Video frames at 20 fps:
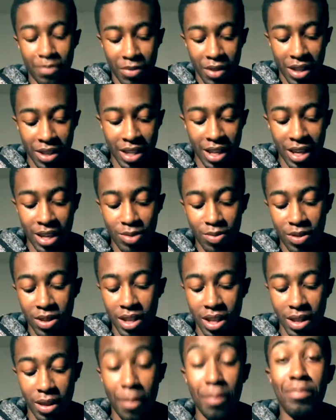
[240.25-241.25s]
And then it's
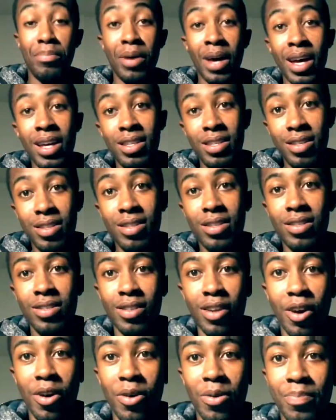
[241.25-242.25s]
within the best,
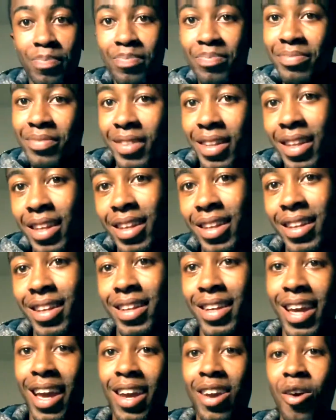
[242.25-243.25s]
so
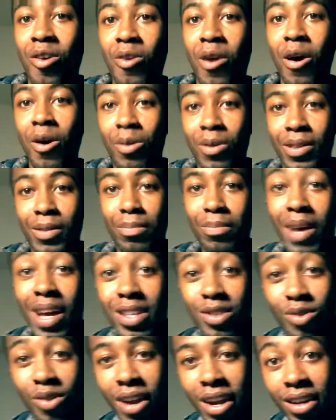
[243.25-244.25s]
can't go wrong with the
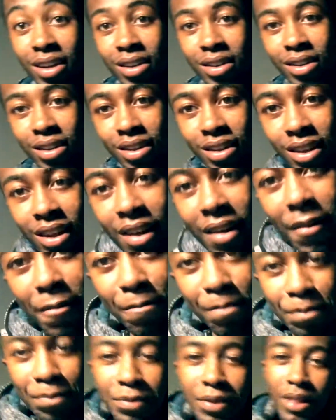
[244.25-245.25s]
best, right?
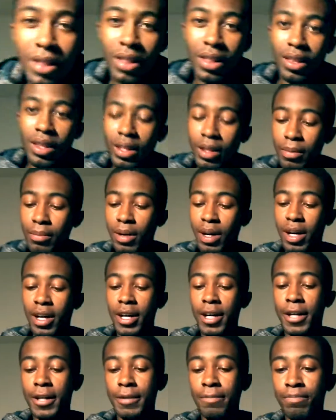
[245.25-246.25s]
But
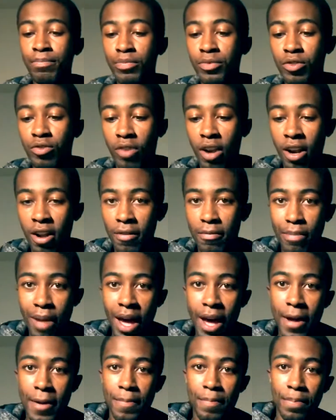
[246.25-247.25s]
right off
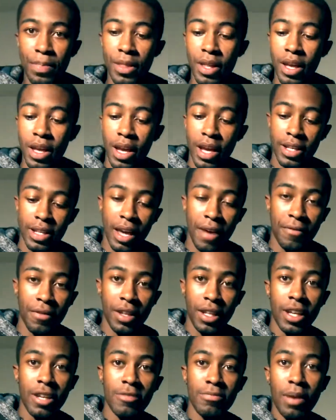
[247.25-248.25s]
bat, it
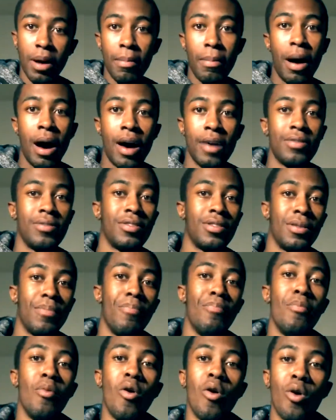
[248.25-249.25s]
definitely gives my mod some
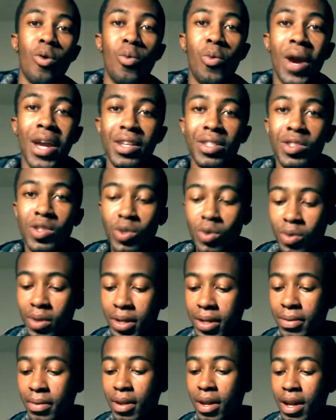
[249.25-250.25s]
more weight to
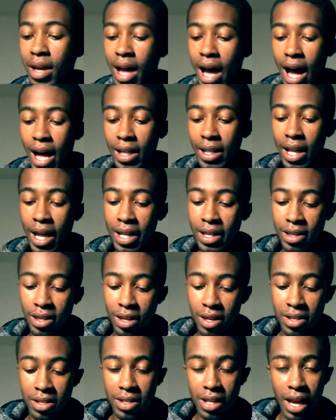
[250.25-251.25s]
it. I like the
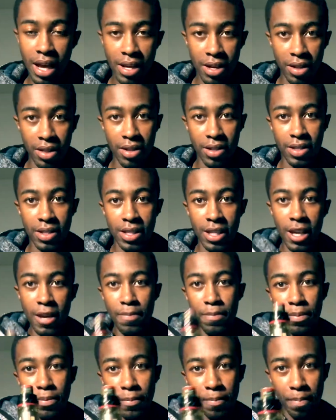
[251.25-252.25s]
design of the
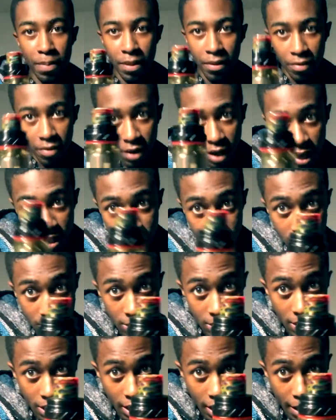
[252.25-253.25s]
tip, if you guys can
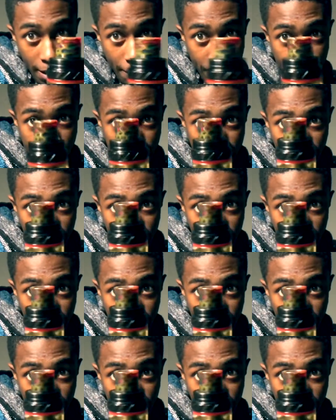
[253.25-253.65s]
see that.